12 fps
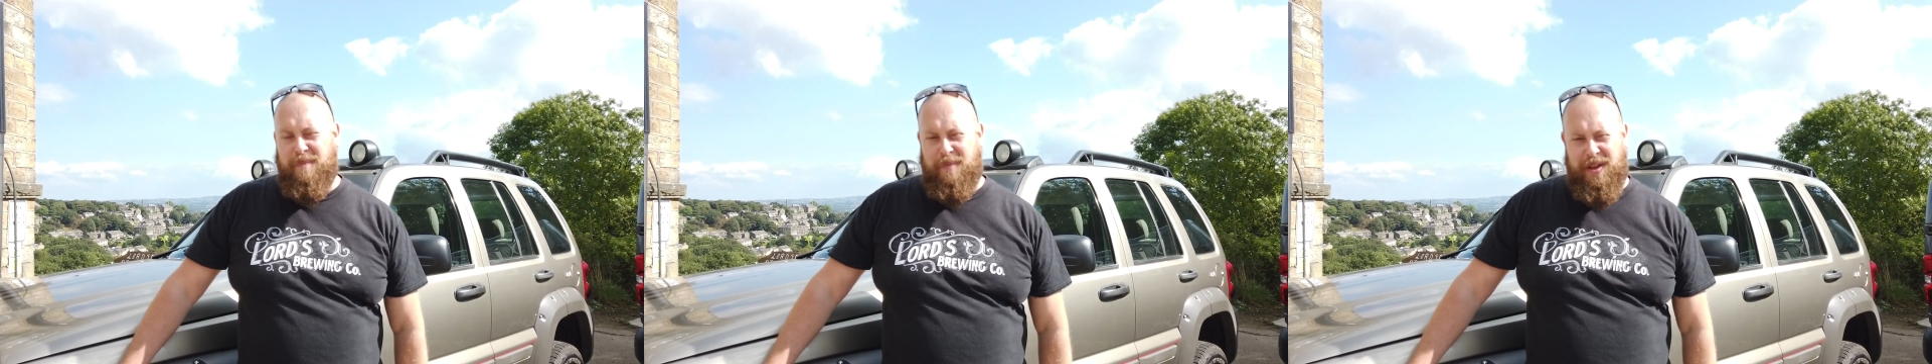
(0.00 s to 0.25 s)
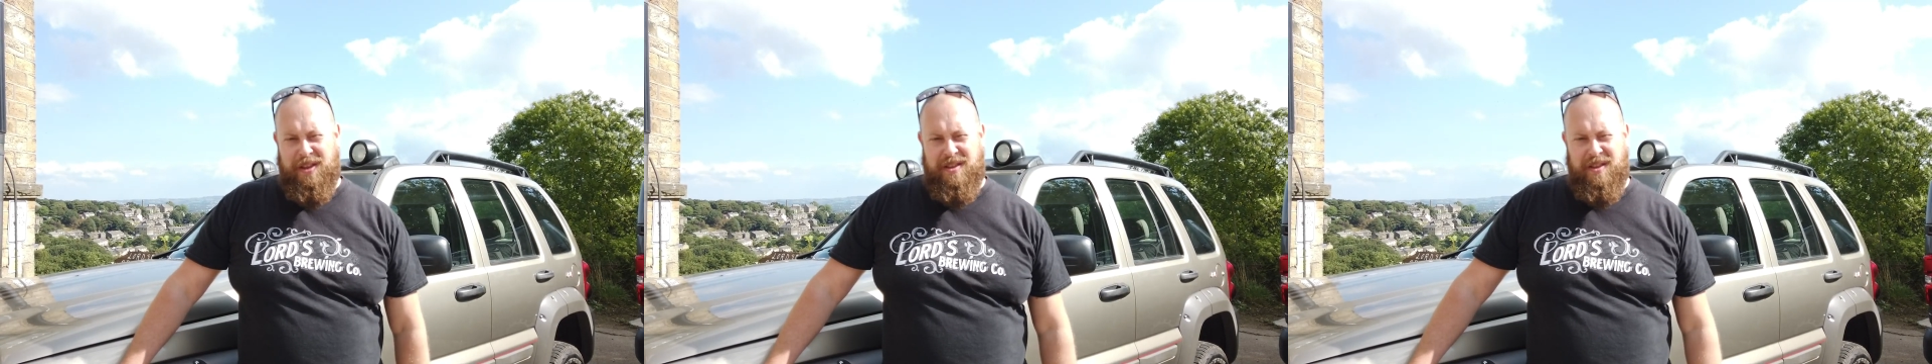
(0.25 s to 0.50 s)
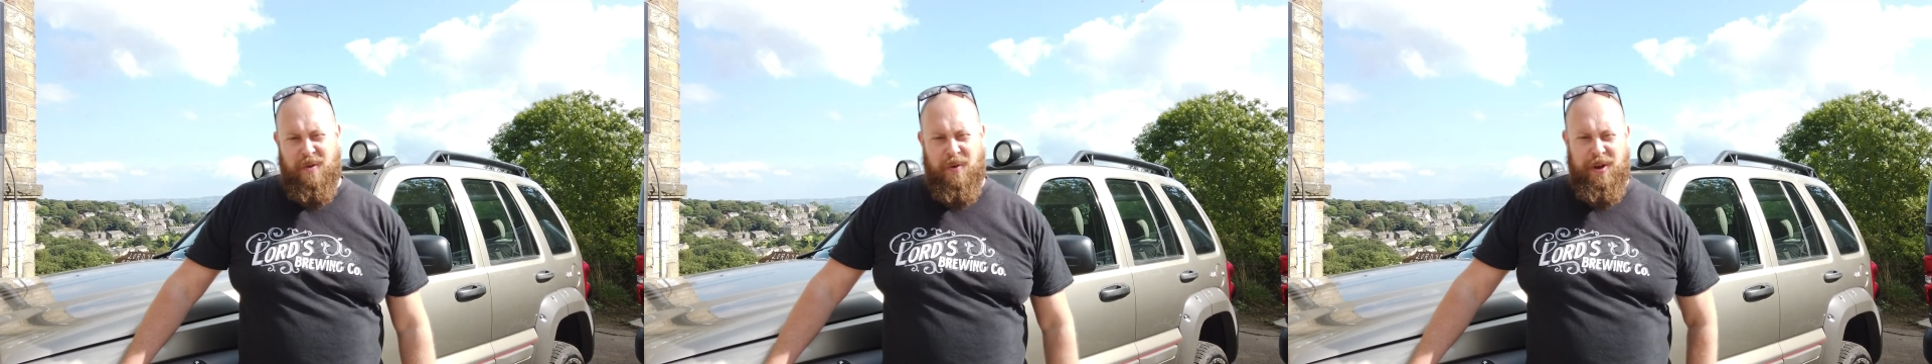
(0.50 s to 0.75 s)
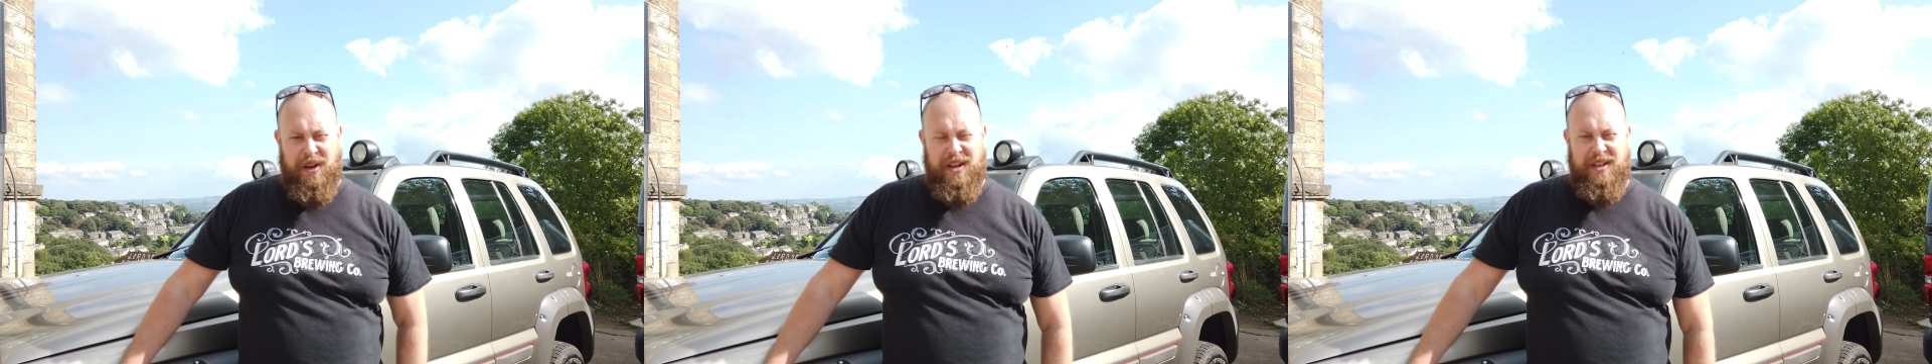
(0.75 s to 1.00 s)
with
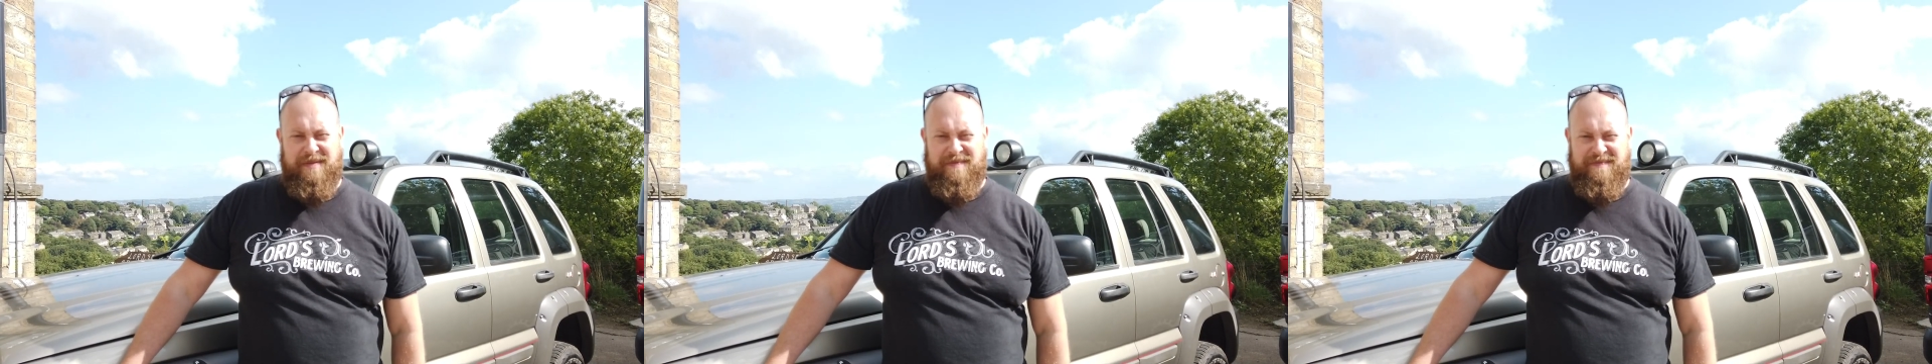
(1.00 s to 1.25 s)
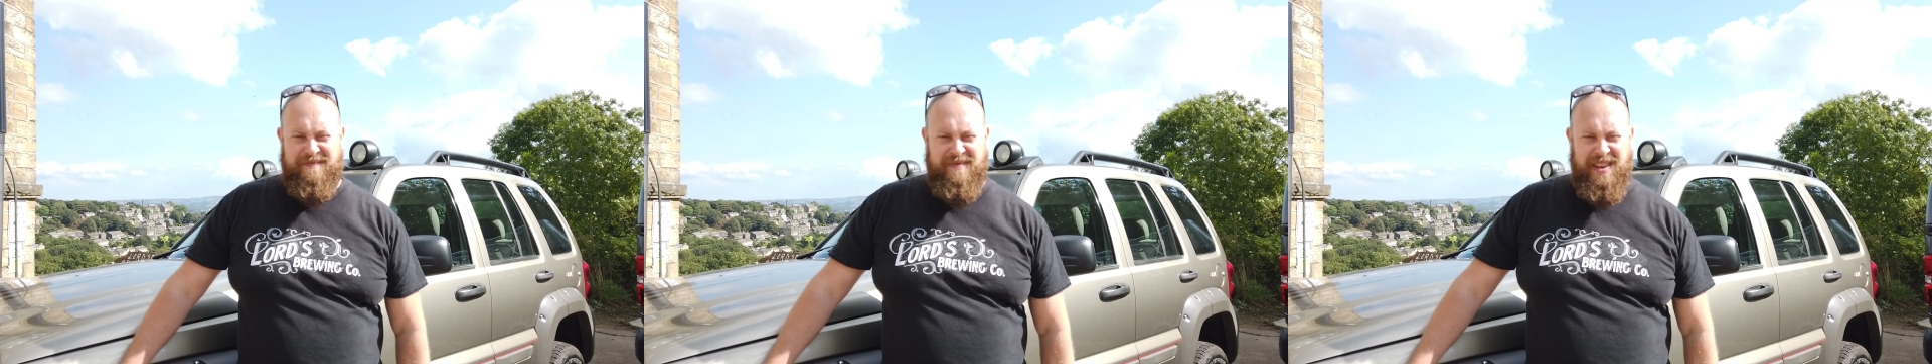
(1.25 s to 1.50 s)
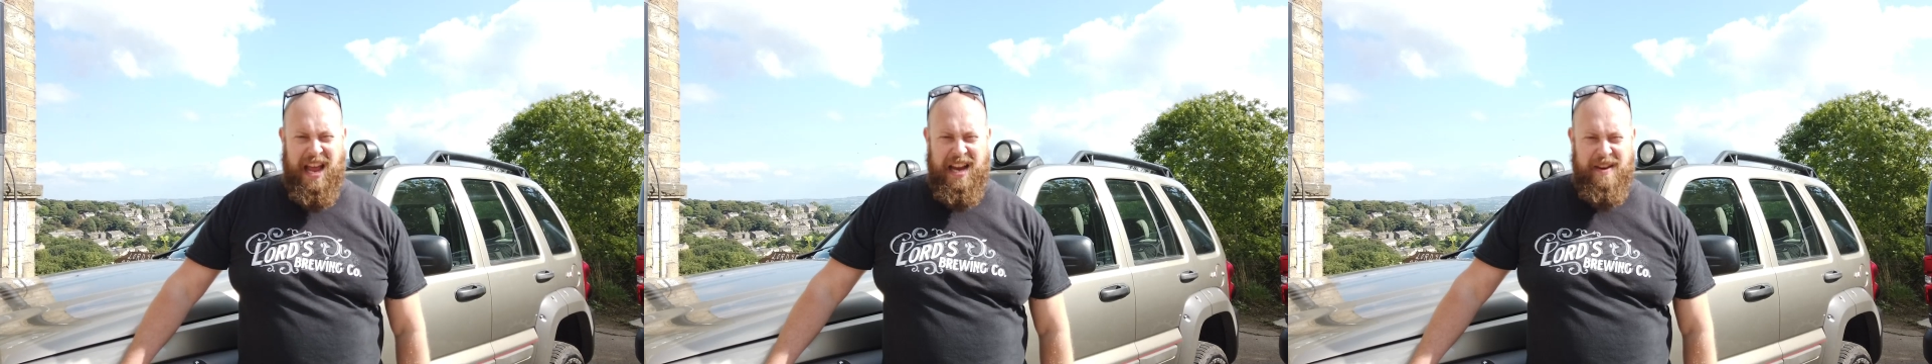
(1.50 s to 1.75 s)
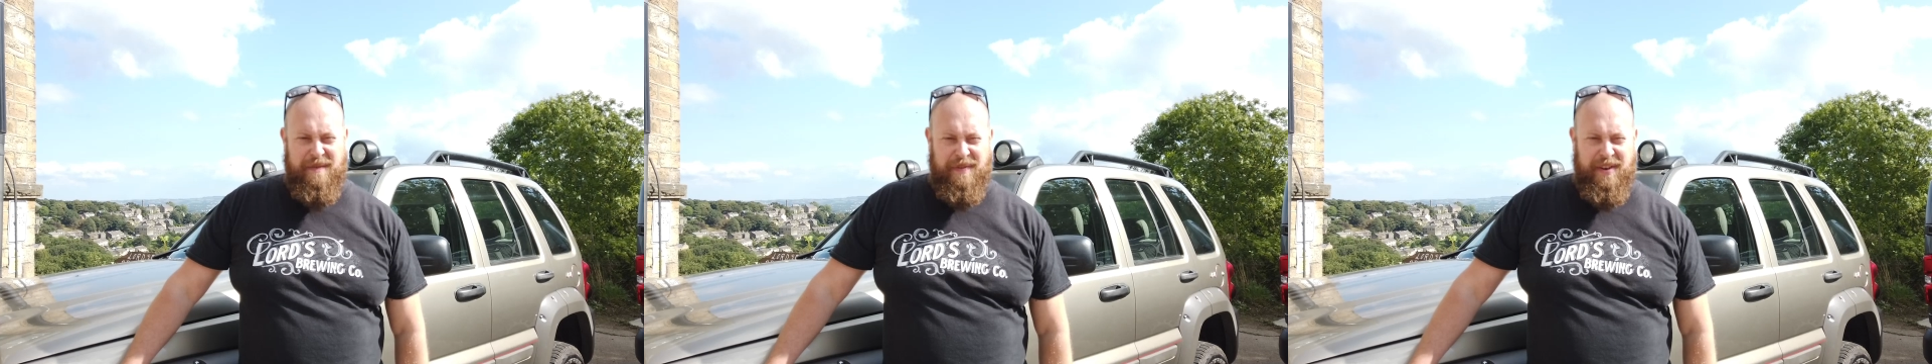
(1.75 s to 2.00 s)
oil and
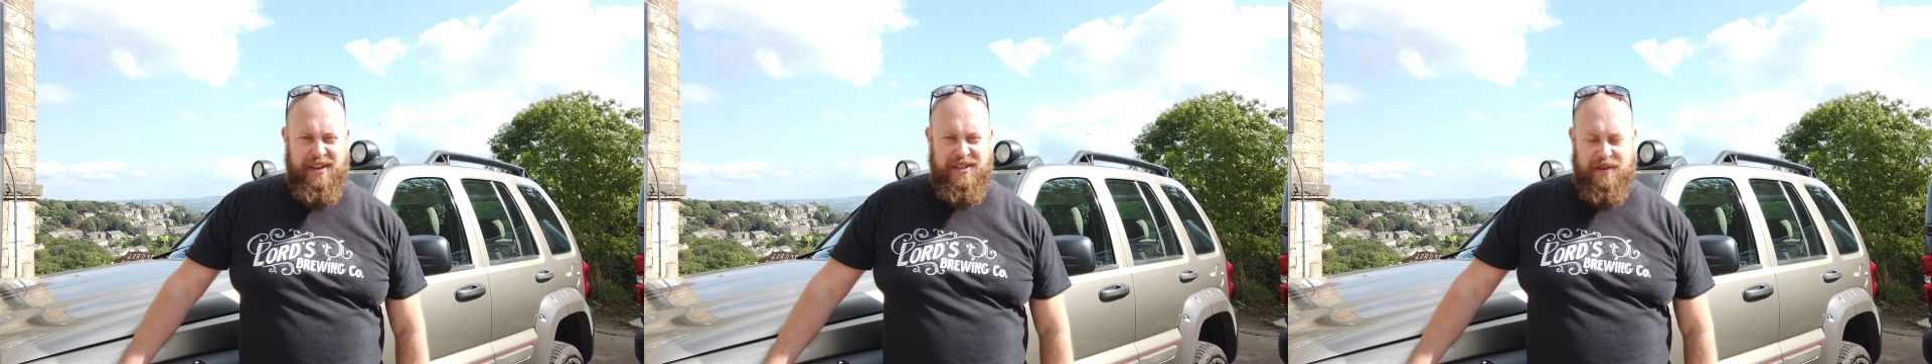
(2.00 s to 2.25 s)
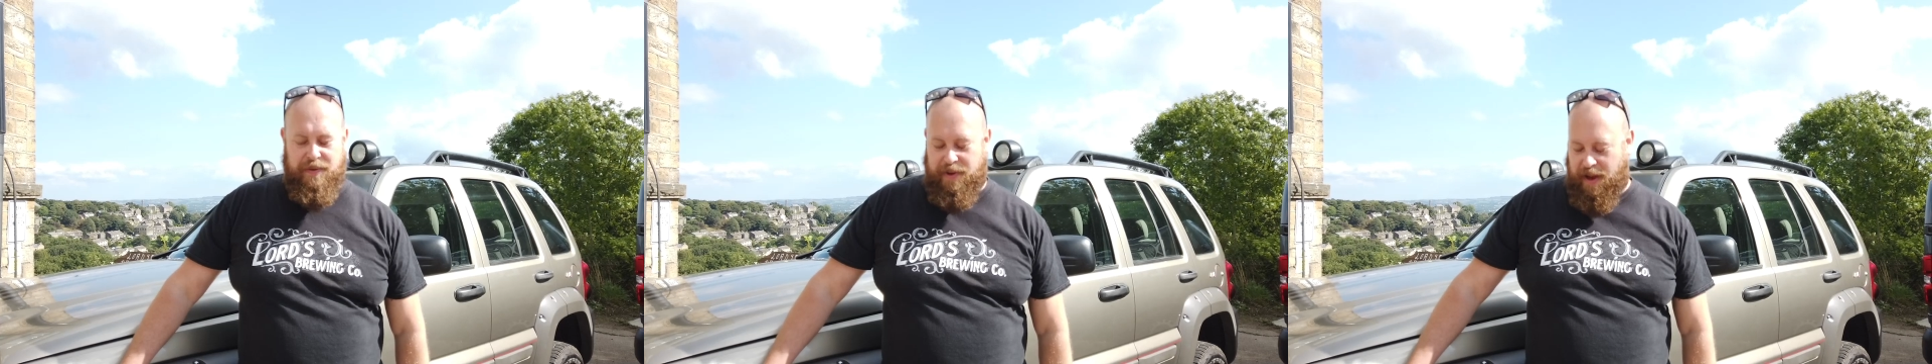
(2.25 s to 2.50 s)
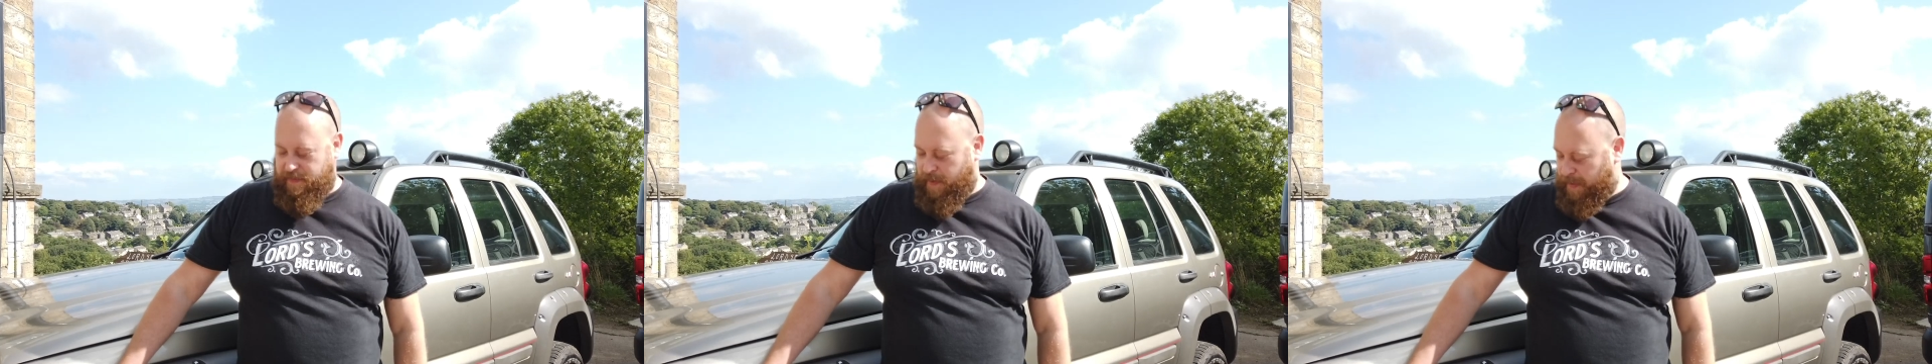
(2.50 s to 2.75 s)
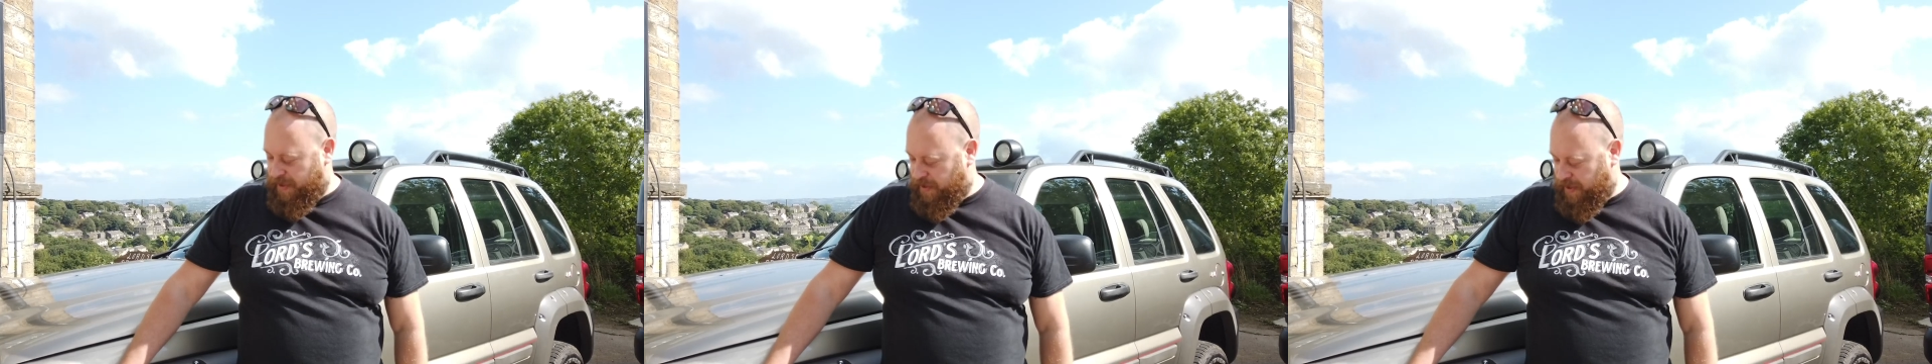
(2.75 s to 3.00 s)
antifreeze and all that
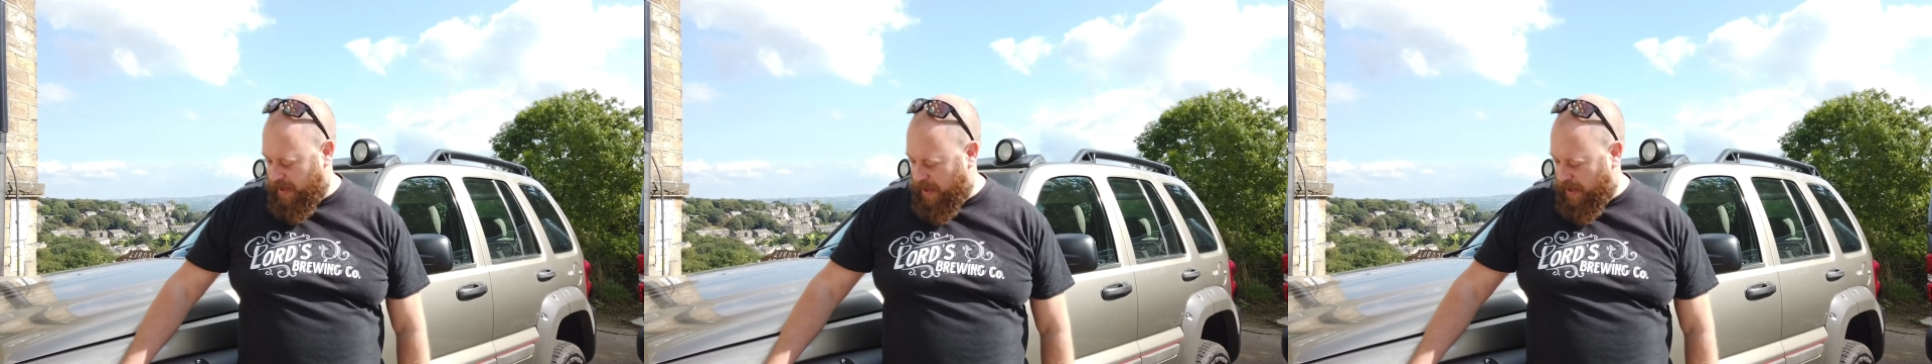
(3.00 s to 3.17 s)
rubbish.